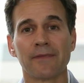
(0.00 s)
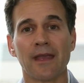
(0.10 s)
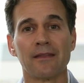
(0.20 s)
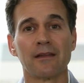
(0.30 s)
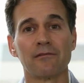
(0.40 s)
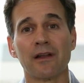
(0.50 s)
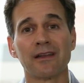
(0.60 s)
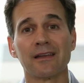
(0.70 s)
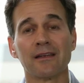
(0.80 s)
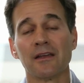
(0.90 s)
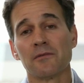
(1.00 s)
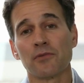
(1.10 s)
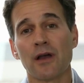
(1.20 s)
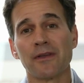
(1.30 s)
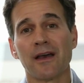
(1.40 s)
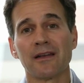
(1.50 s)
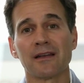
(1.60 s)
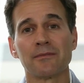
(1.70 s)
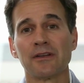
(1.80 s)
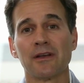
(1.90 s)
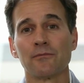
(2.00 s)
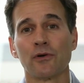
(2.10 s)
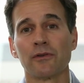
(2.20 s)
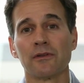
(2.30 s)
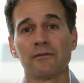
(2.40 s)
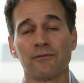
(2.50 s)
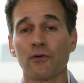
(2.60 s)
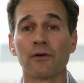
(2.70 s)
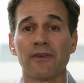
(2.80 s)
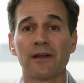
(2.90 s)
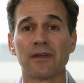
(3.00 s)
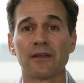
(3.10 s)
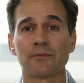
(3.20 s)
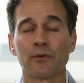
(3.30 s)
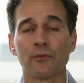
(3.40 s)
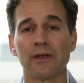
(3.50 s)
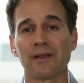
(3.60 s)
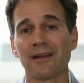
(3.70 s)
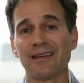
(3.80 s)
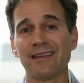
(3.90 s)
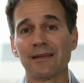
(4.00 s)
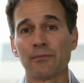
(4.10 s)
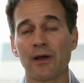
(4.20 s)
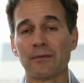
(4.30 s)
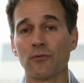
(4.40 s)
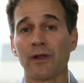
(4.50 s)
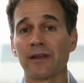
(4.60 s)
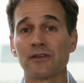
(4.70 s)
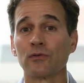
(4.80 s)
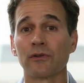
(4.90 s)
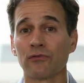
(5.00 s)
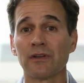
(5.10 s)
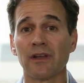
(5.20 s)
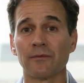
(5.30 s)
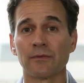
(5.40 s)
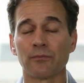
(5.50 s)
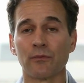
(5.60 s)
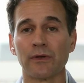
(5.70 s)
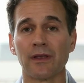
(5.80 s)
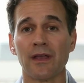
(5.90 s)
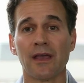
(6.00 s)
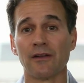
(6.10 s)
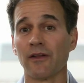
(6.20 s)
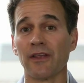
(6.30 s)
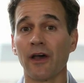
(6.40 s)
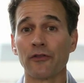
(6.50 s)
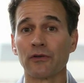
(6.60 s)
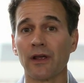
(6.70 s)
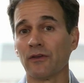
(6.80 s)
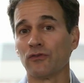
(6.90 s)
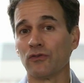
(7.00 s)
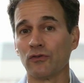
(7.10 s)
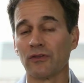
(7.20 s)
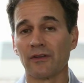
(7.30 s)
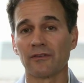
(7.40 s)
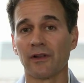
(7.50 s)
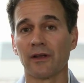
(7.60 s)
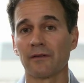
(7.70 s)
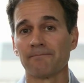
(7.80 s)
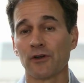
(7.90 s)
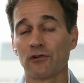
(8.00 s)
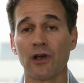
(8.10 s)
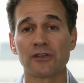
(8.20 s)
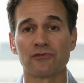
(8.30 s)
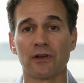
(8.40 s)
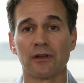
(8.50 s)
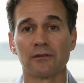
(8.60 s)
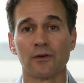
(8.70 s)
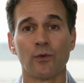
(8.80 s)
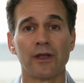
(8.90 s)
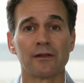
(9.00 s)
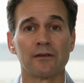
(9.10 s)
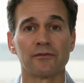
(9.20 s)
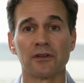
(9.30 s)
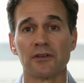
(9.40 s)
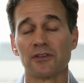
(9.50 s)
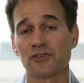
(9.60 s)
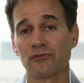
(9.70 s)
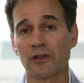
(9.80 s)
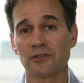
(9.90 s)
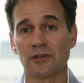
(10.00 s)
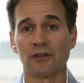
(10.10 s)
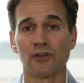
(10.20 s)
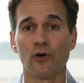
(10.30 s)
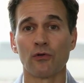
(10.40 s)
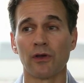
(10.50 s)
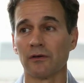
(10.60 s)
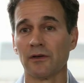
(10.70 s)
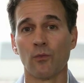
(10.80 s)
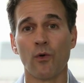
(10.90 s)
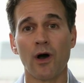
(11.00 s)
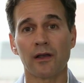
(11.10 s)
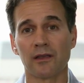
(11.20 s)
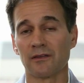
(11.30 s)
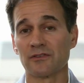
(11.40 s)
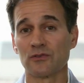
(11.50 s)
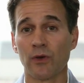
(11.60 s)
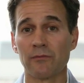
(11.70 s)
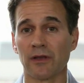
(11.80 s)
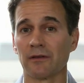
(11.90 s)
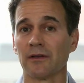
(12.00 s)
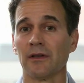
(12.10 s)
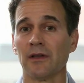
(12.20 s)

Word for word: and that running probably ought not to be done more than 4 or 5 times per week, and ideally probably more like 2 or 3 times per week. And on the other days, you do things like cross training, weightlifting, stretching, yoga, walking, swimming.